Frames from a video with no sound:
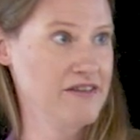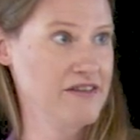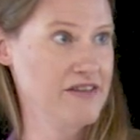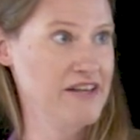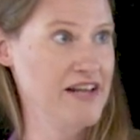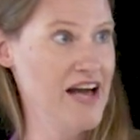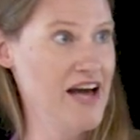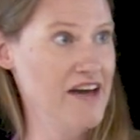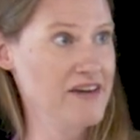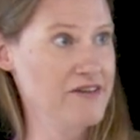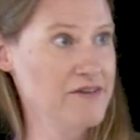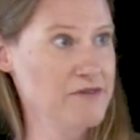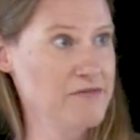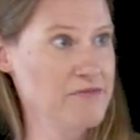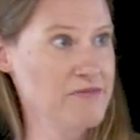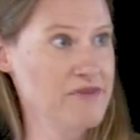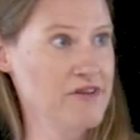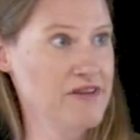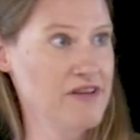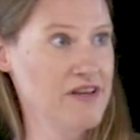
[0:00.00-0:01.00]
an
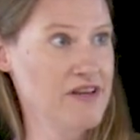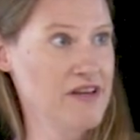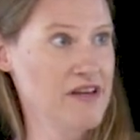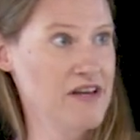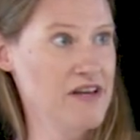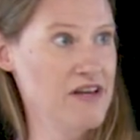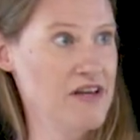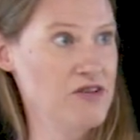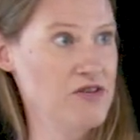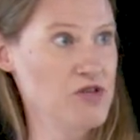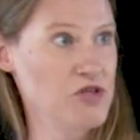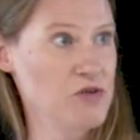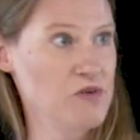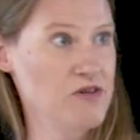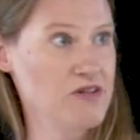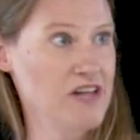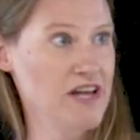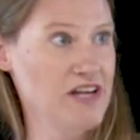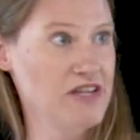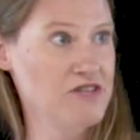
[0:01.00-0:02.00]
atom and 2
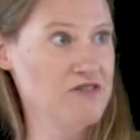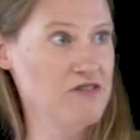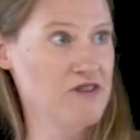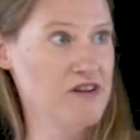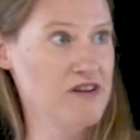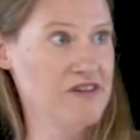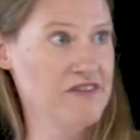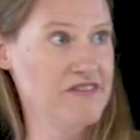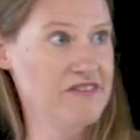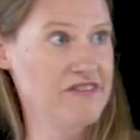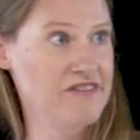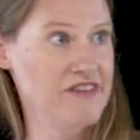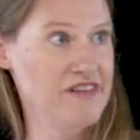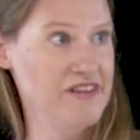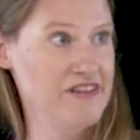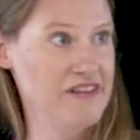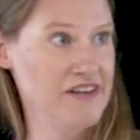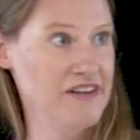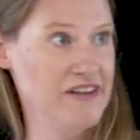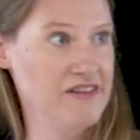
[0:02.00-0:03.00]
electrons
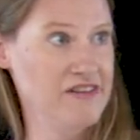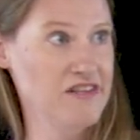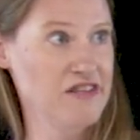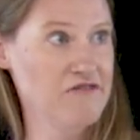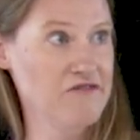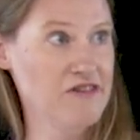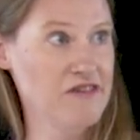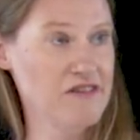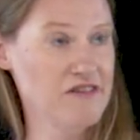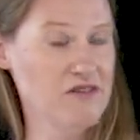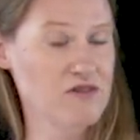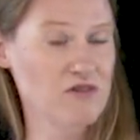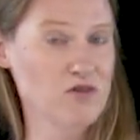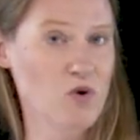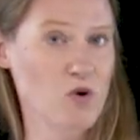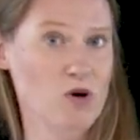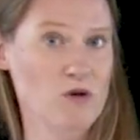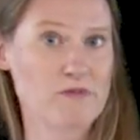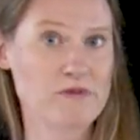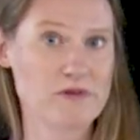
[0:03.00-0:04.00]
in a spherical
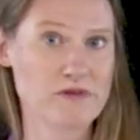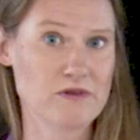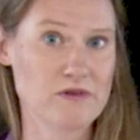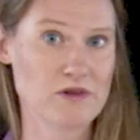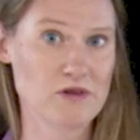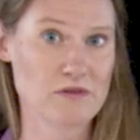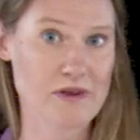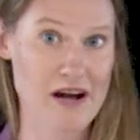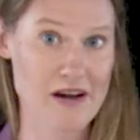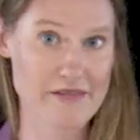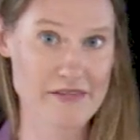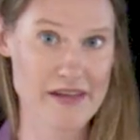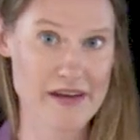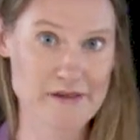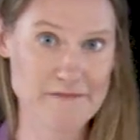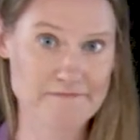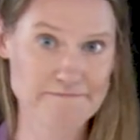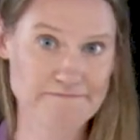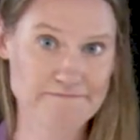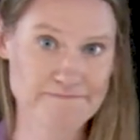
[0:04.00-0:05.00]
orbital around
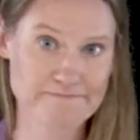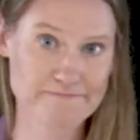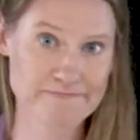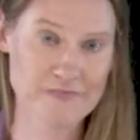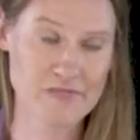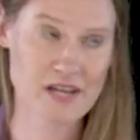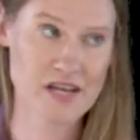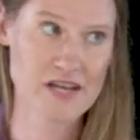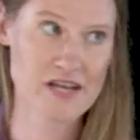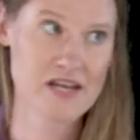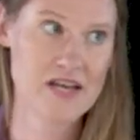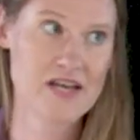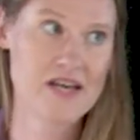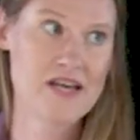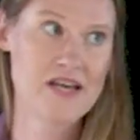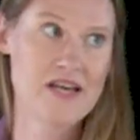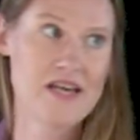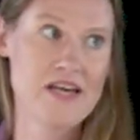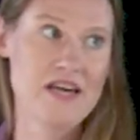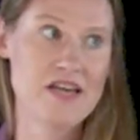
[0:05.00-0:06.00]
them.
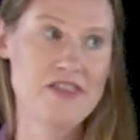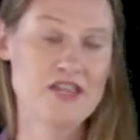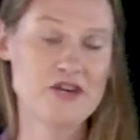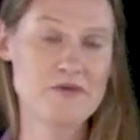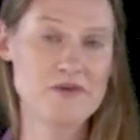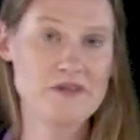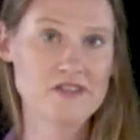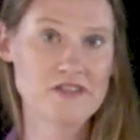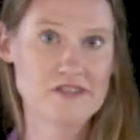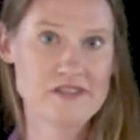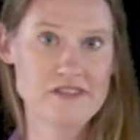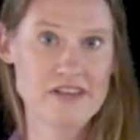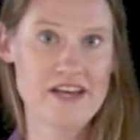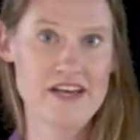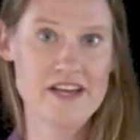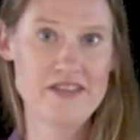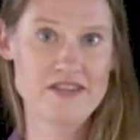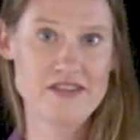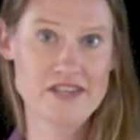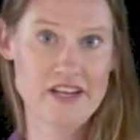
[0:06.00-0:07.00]
And then we learned
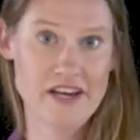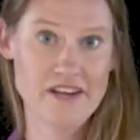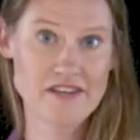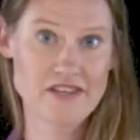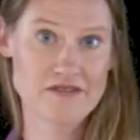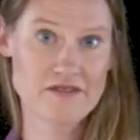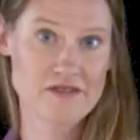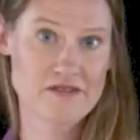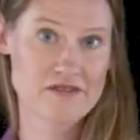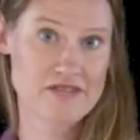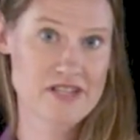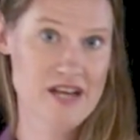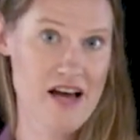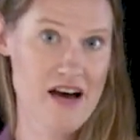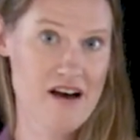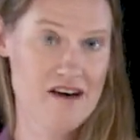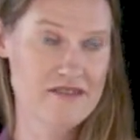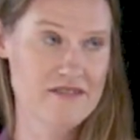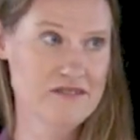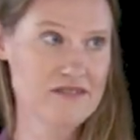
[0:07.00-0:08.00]
that in the next row
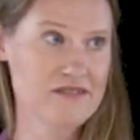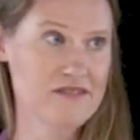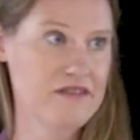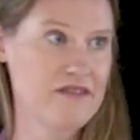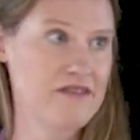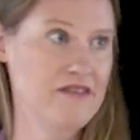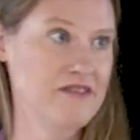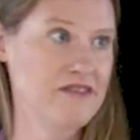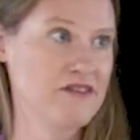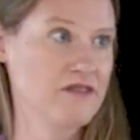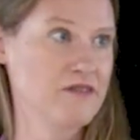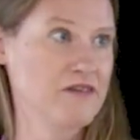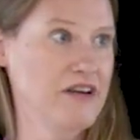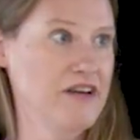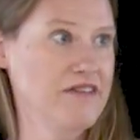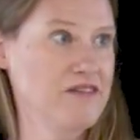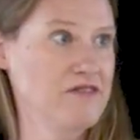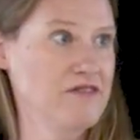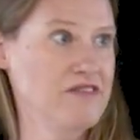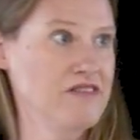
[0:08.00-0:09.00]
down, so
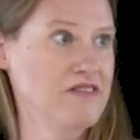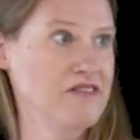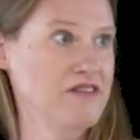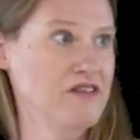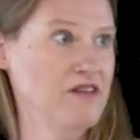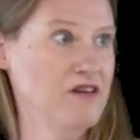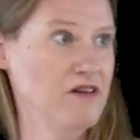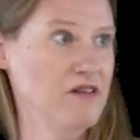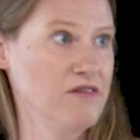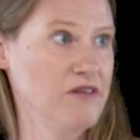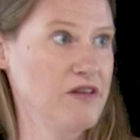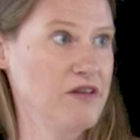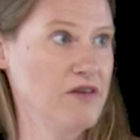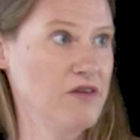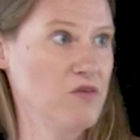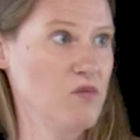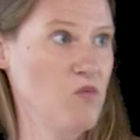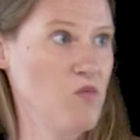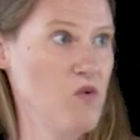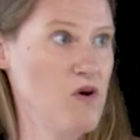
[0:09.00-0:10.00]
this is called
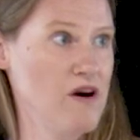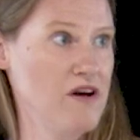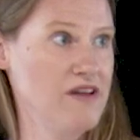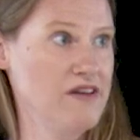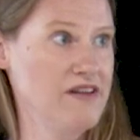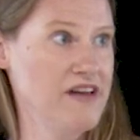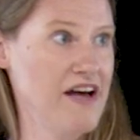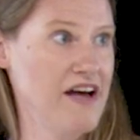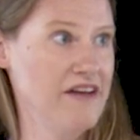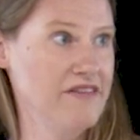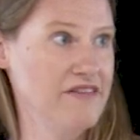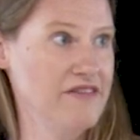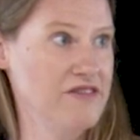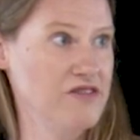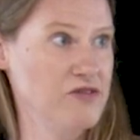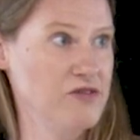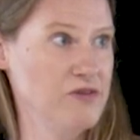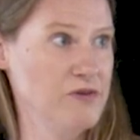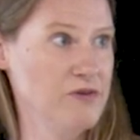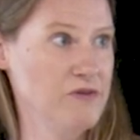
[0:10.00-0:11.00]
the
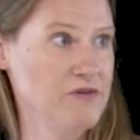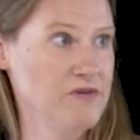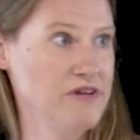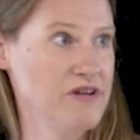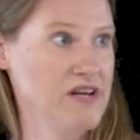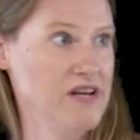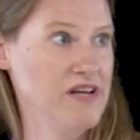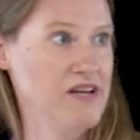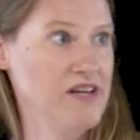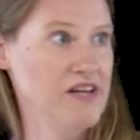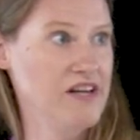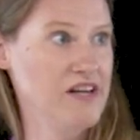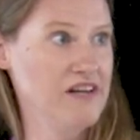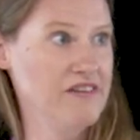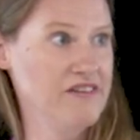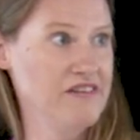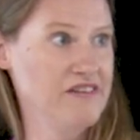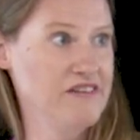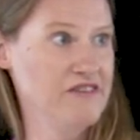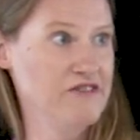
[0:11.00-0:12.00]
1s2,
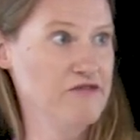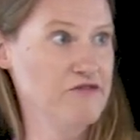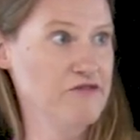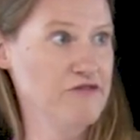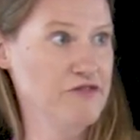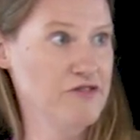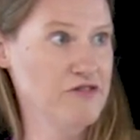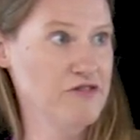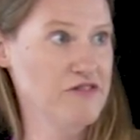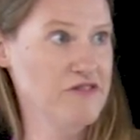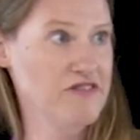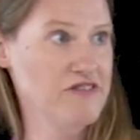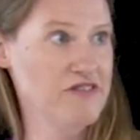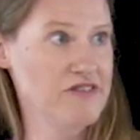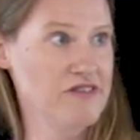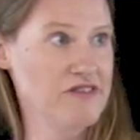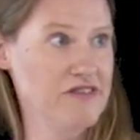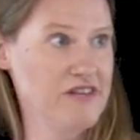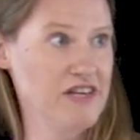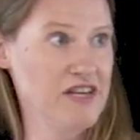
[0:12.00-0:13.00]
because it's the first
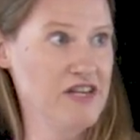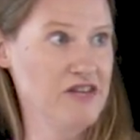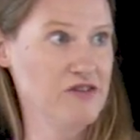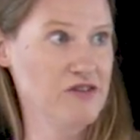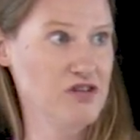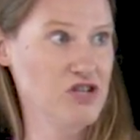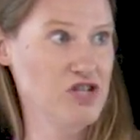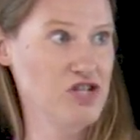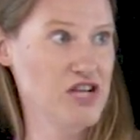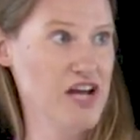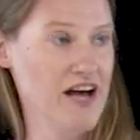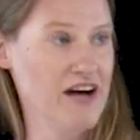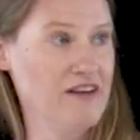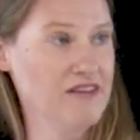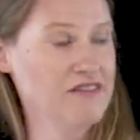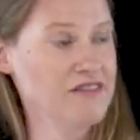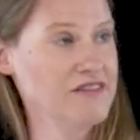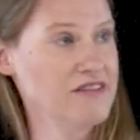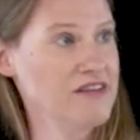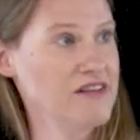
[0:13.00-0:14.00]
inner
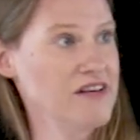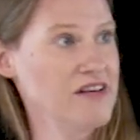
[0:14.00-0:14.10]
shell,